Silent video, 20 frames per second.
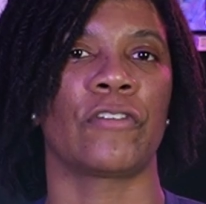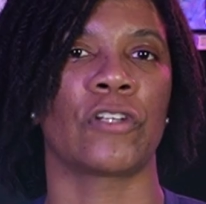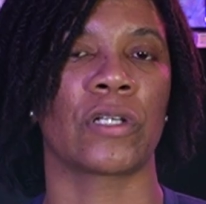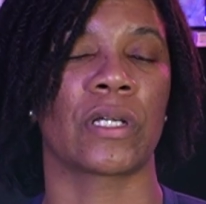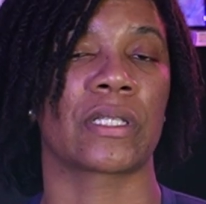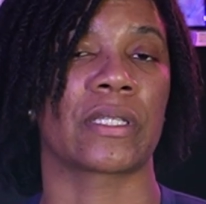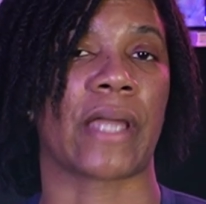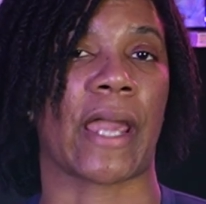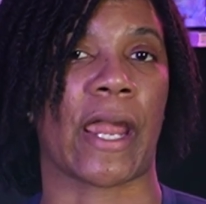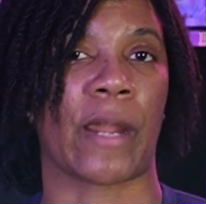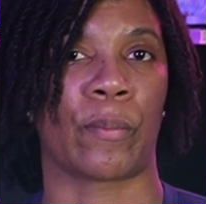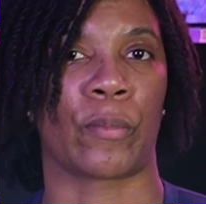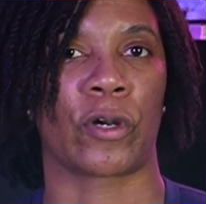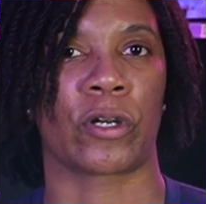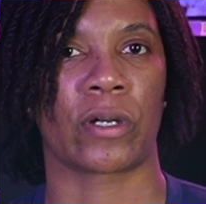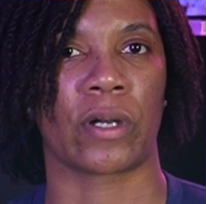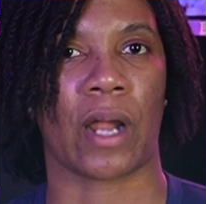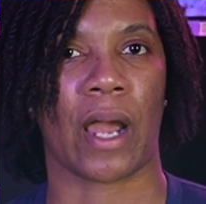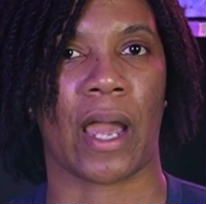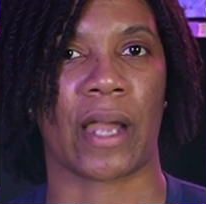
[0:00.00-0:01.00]
you click the
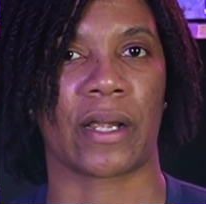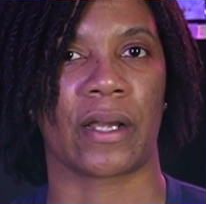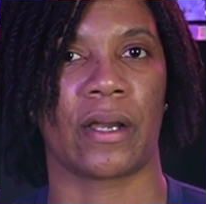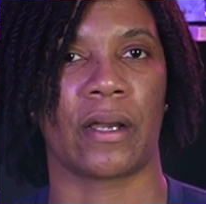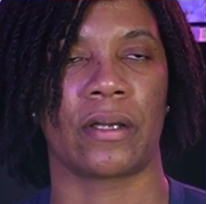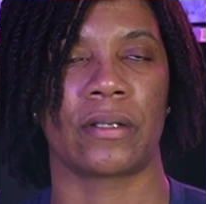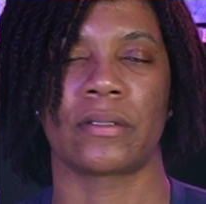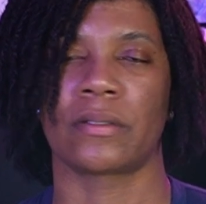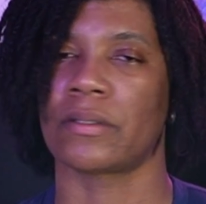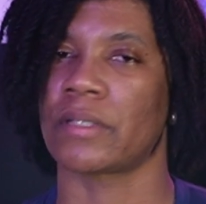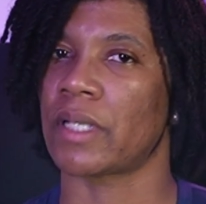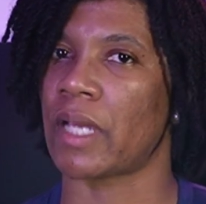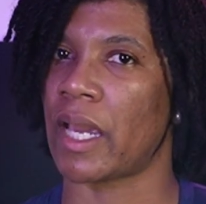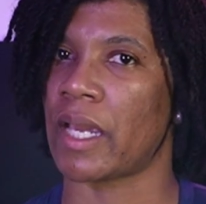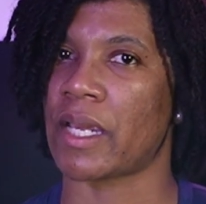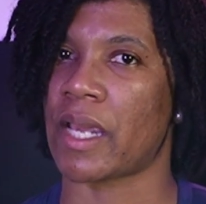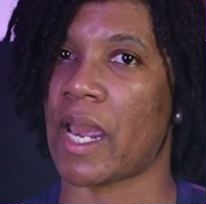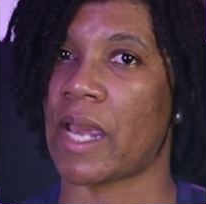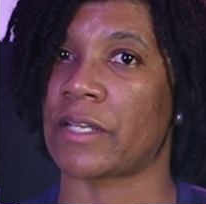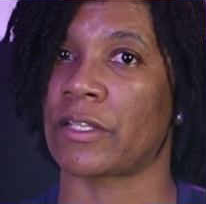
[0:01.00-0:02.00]
hamburger icon,
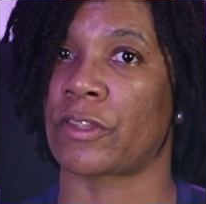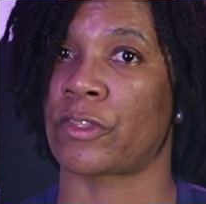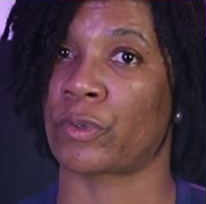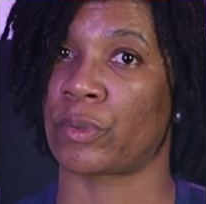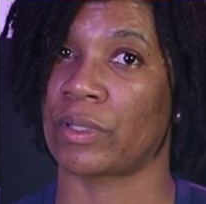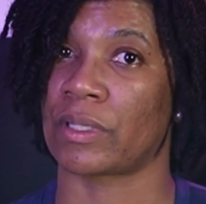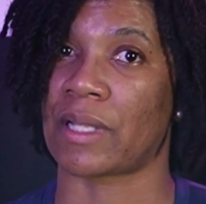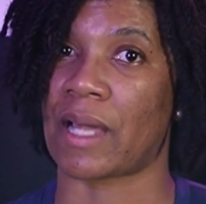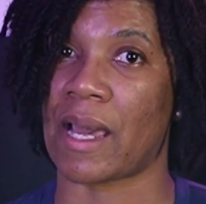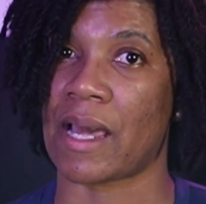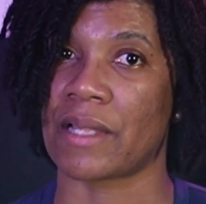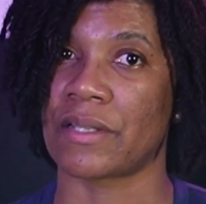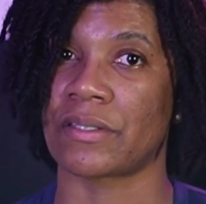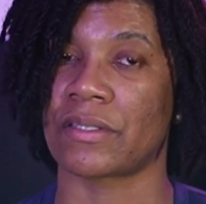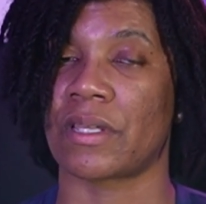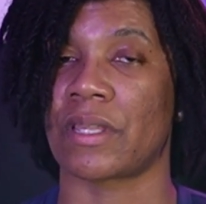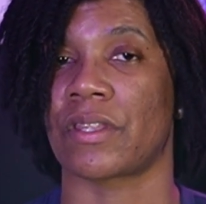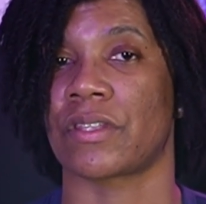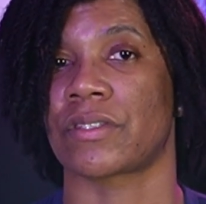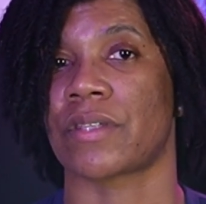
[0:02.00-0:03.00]
aka the three lines,
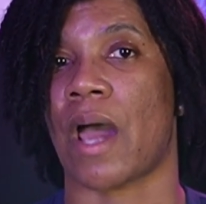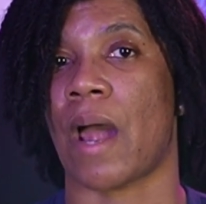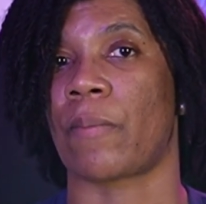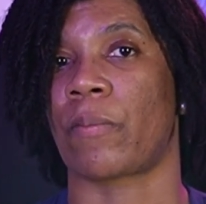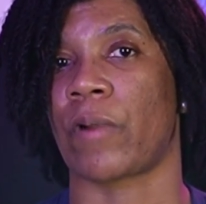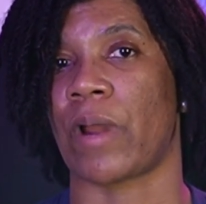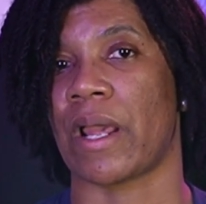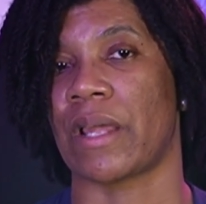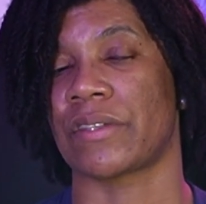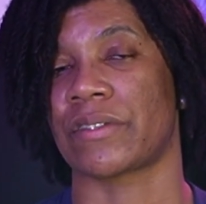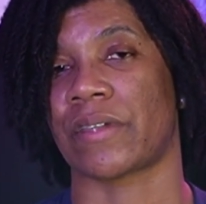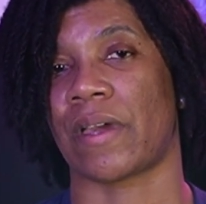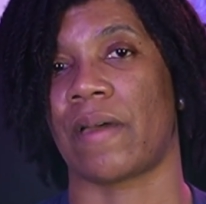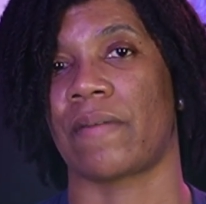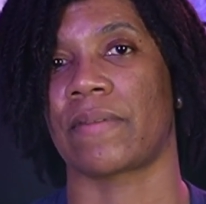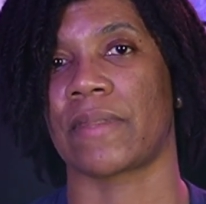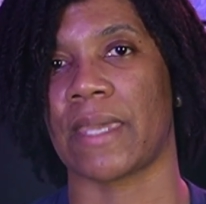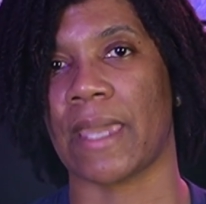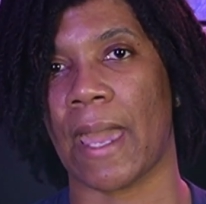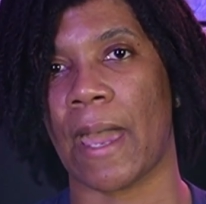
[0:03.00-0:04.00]
in the top right hand side
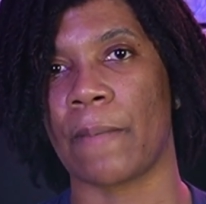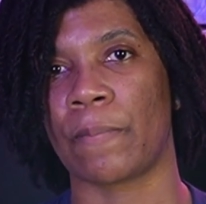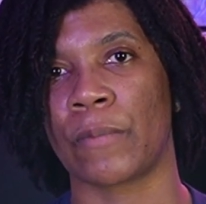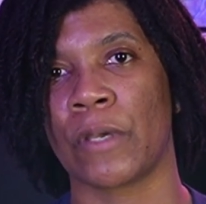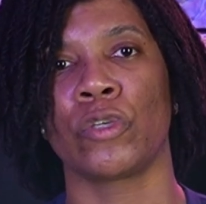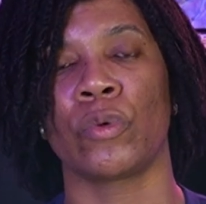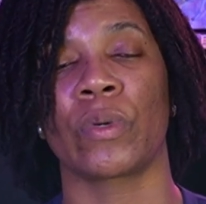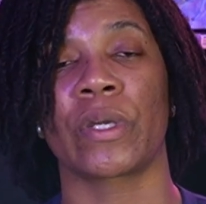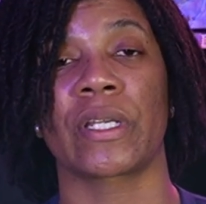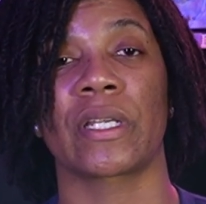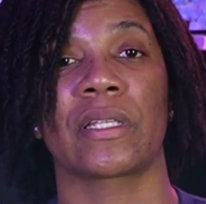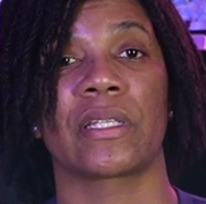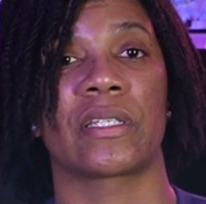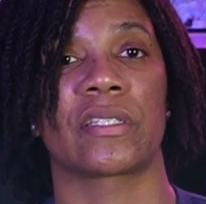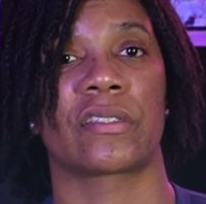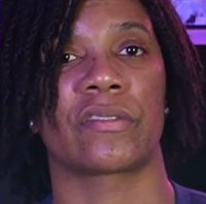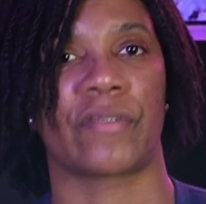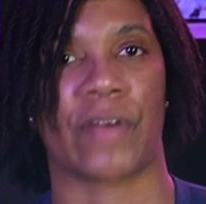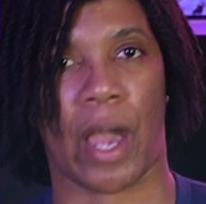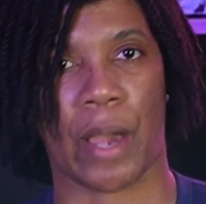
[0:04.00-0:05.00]
of the app, you will get a
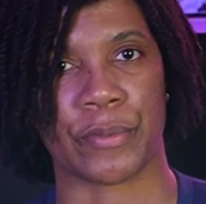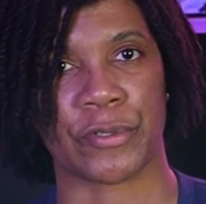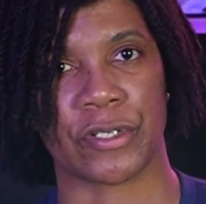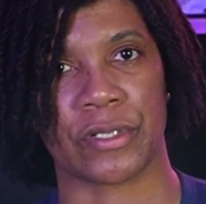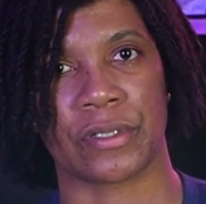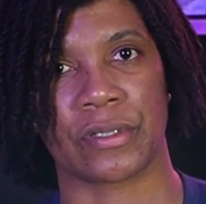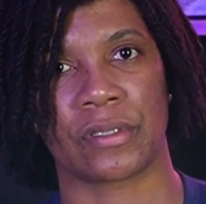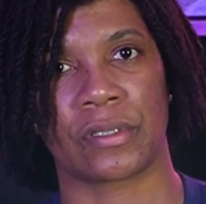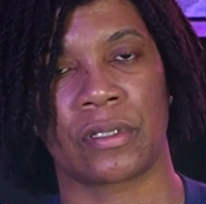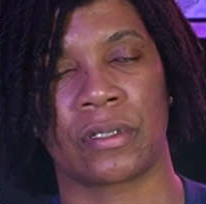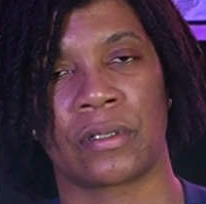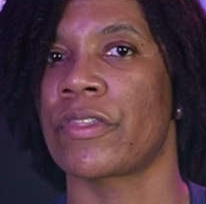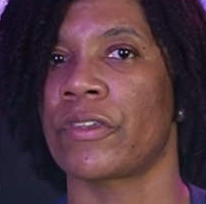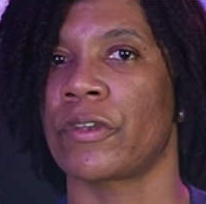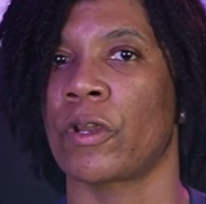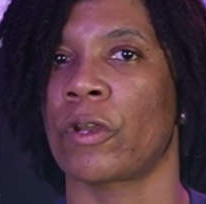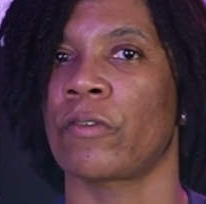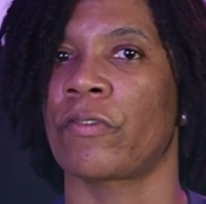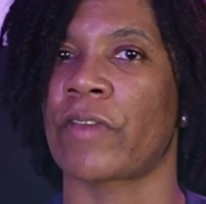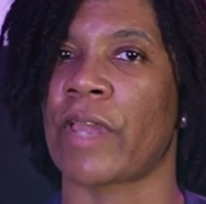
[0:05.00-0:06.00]
list of options. The
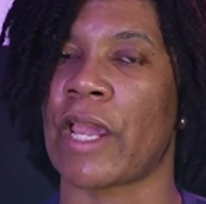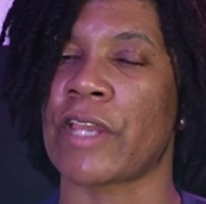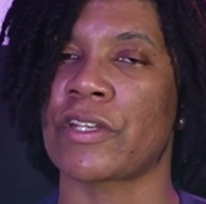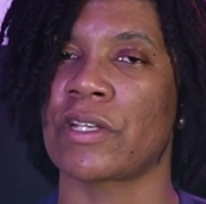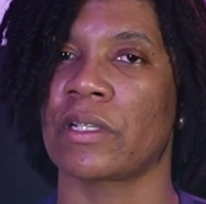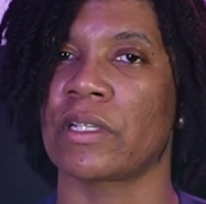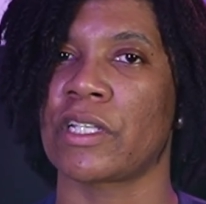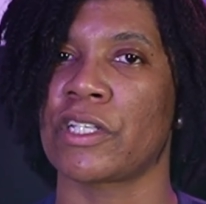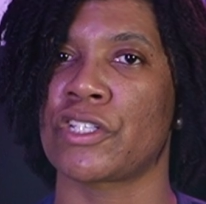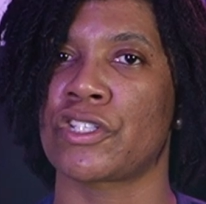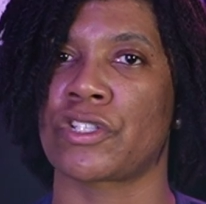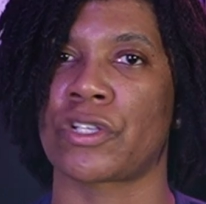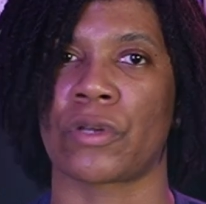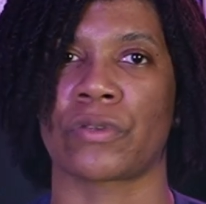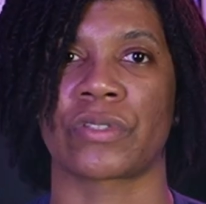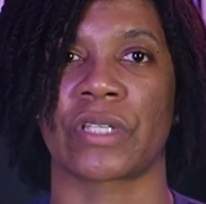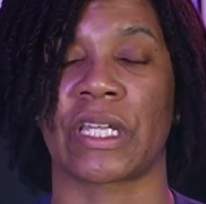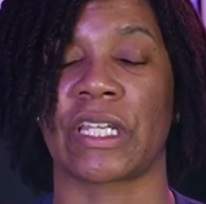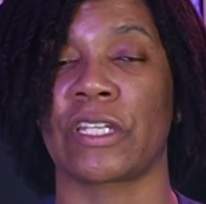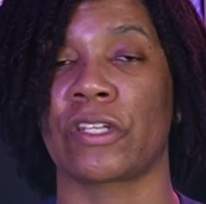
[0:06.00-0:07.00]
notification list
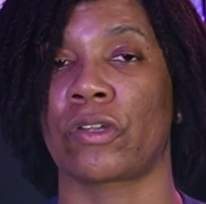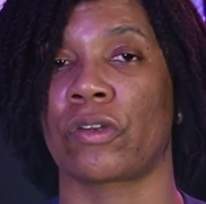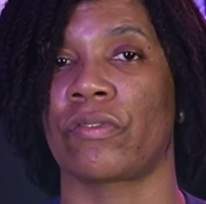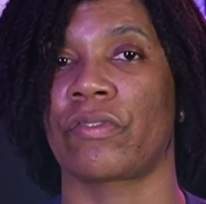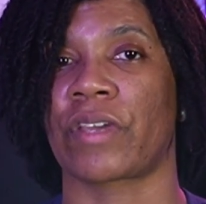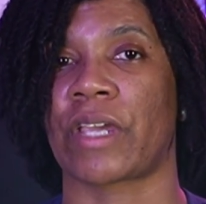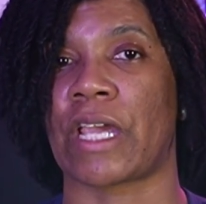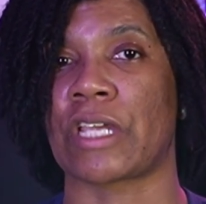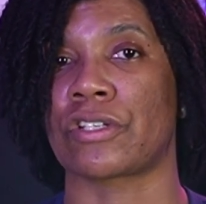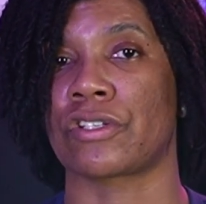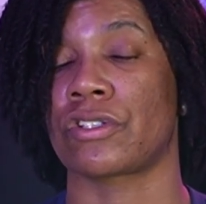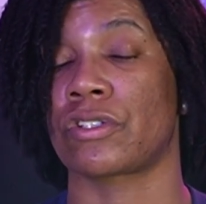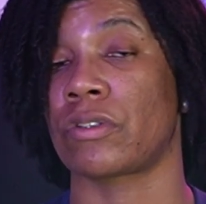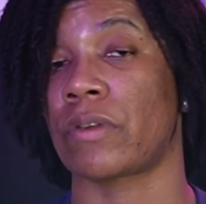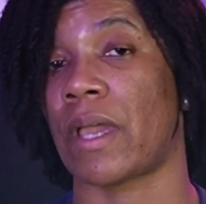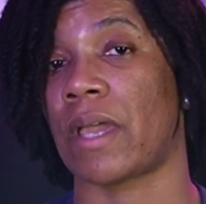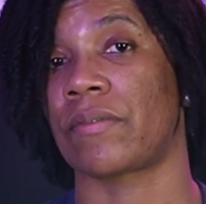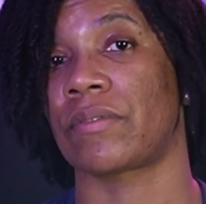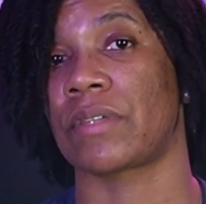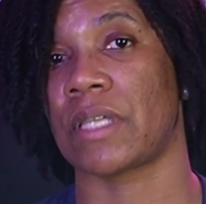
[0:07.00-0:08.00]
shows any notifications you
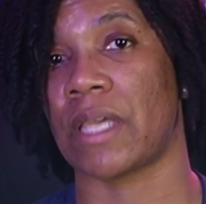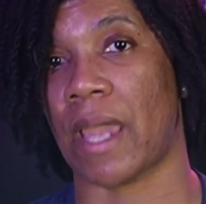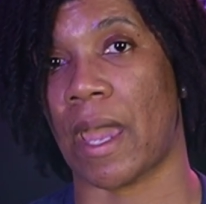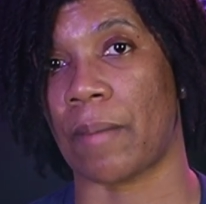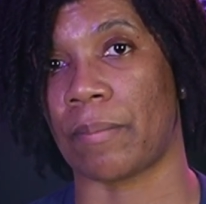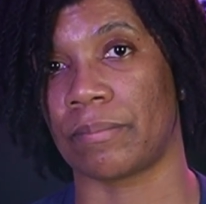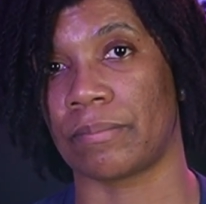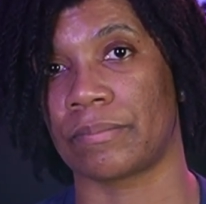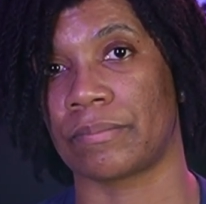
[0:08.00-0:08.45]
have in the app.